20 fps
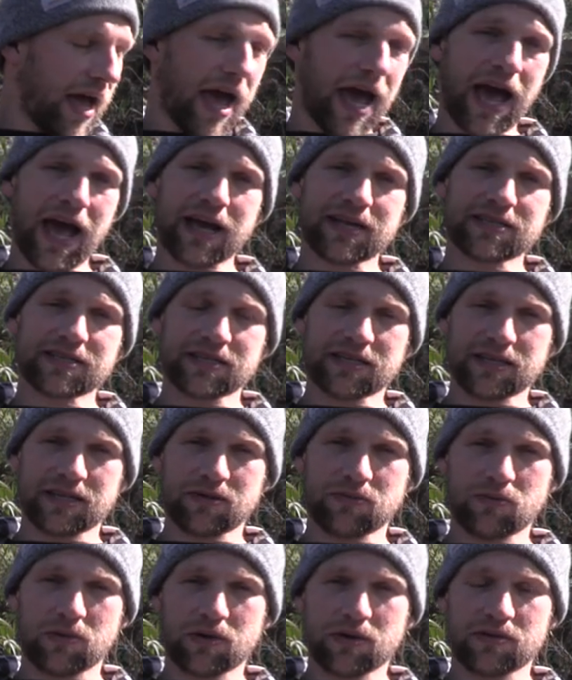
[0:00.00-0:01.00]

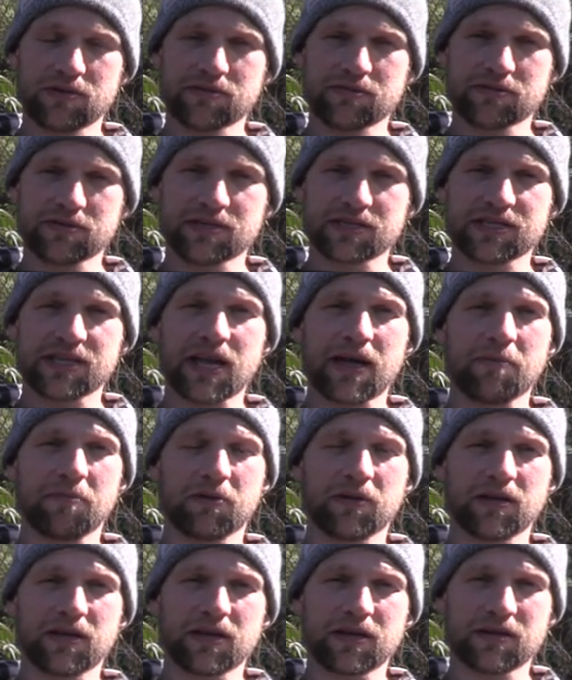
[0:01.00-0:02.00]
accident where he was
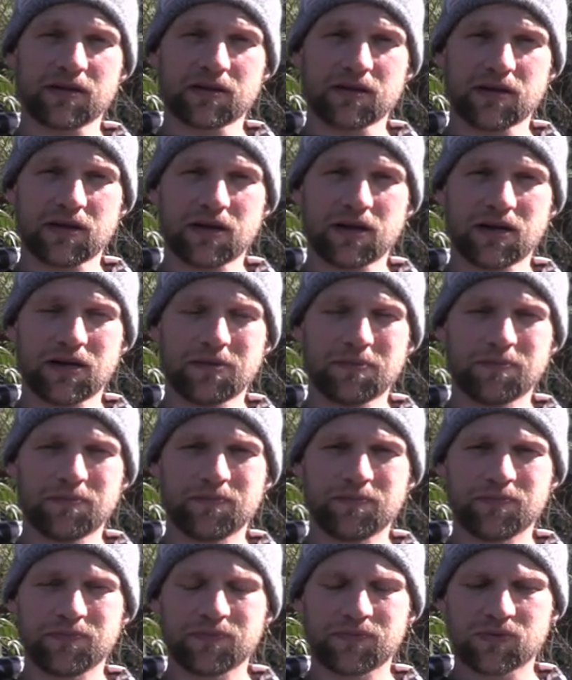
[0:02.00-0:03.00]
sampling, um,
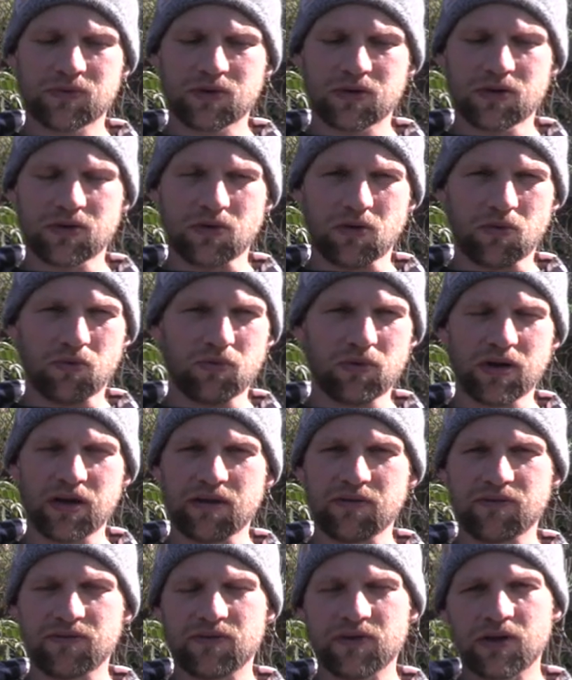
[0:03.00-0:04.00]
you know, a
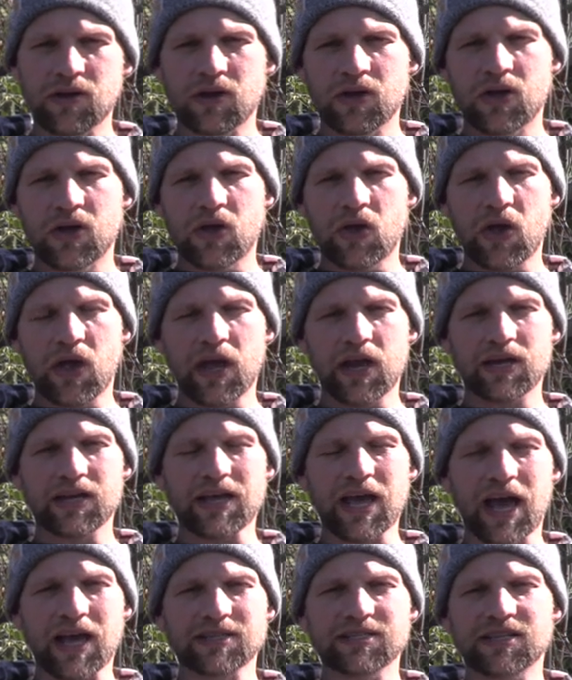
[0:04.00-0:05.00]
riff, and
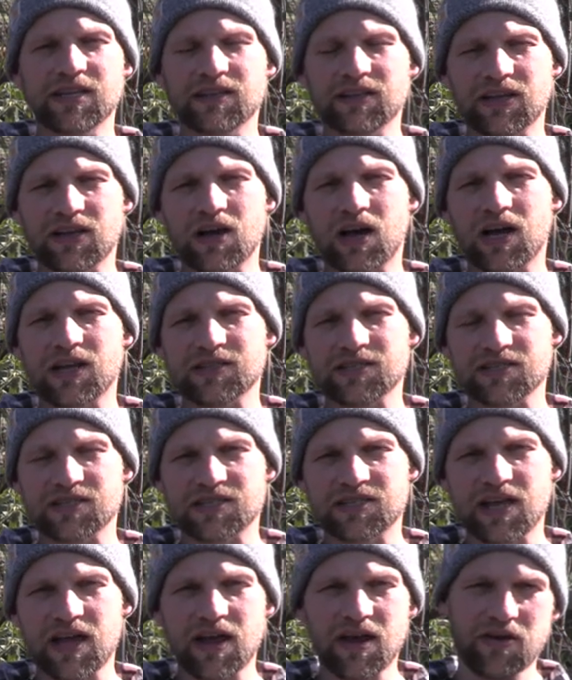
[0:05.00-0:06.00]
he accidentally caught the
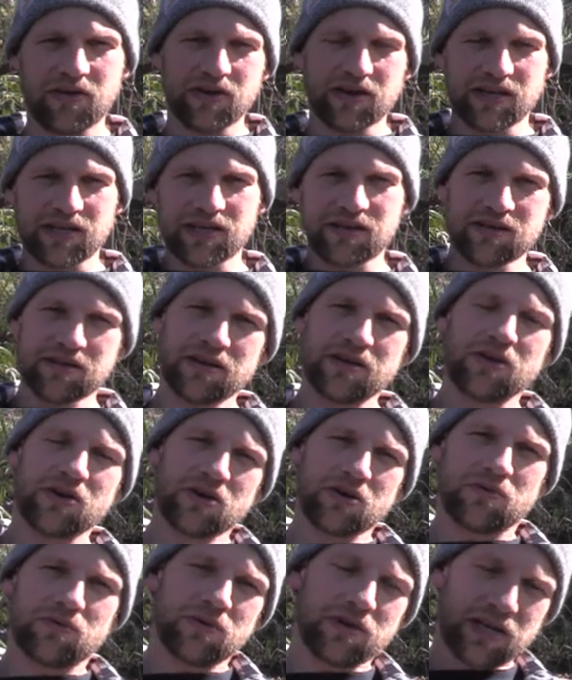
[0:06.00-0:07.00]
snare, and he
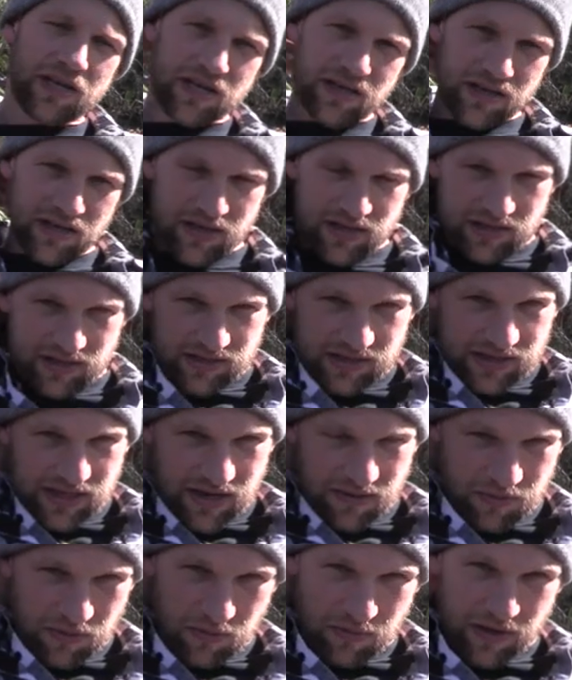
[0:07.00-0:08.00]
would hit hit the
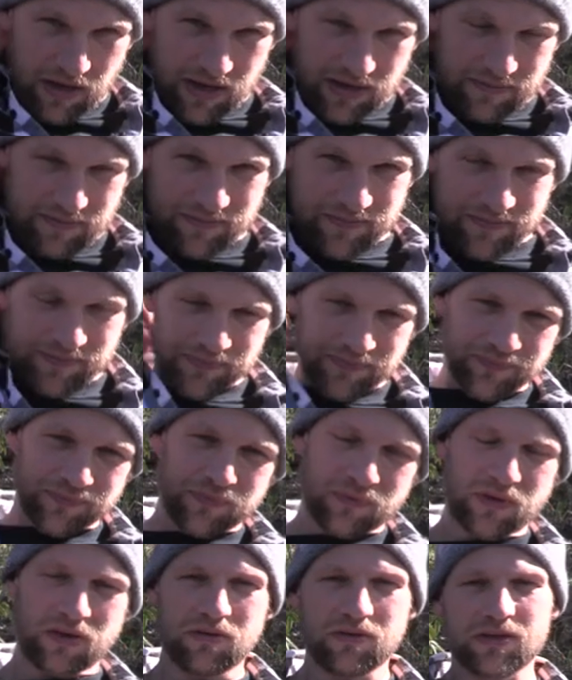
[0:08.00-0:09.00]
sample button,
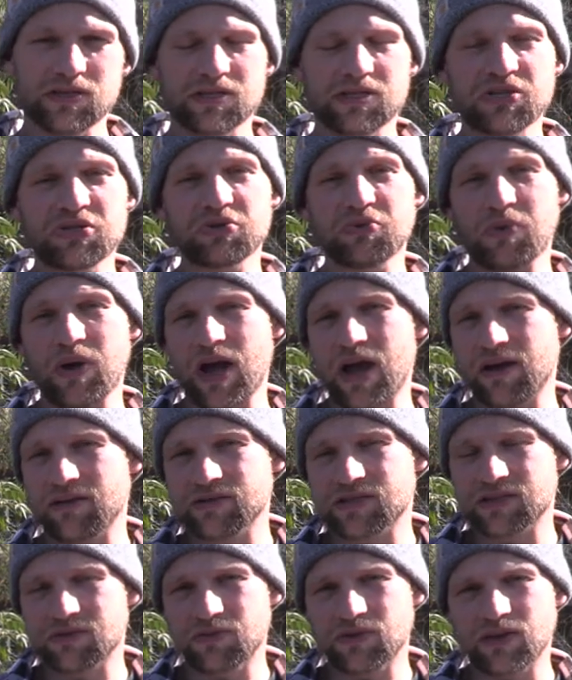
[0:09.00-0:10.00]
you know, because he was
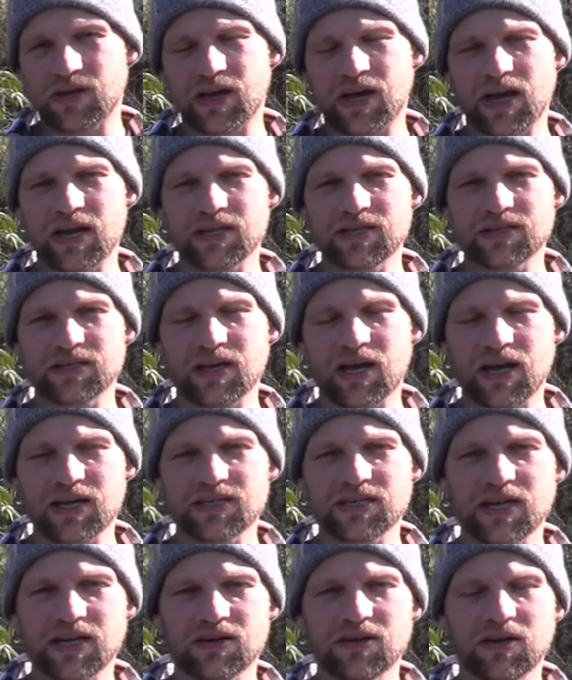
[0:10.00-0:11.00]
around some of the high the high
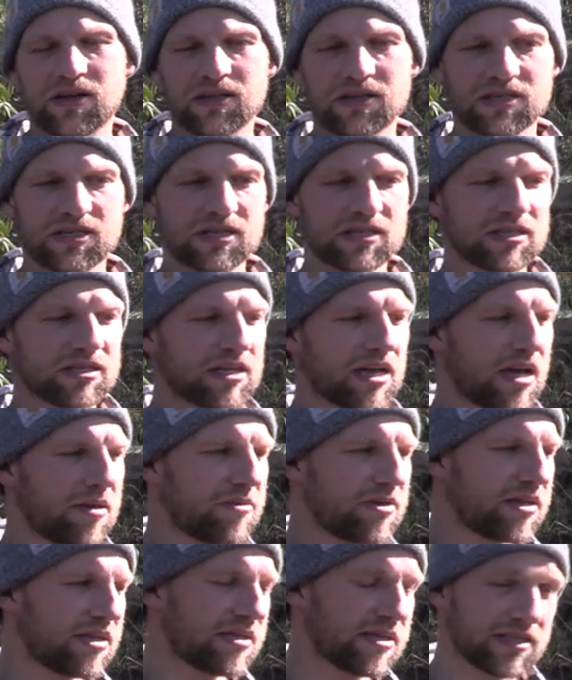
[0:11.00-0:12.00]
technology at the
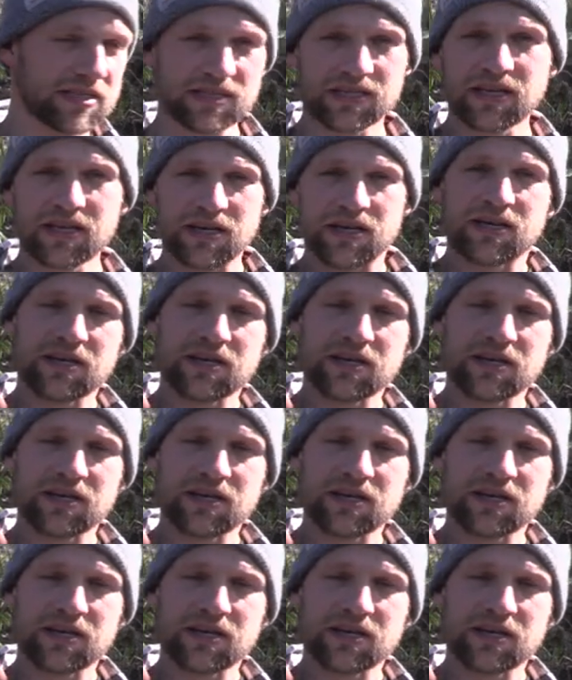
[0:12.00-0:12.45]
time, and hit this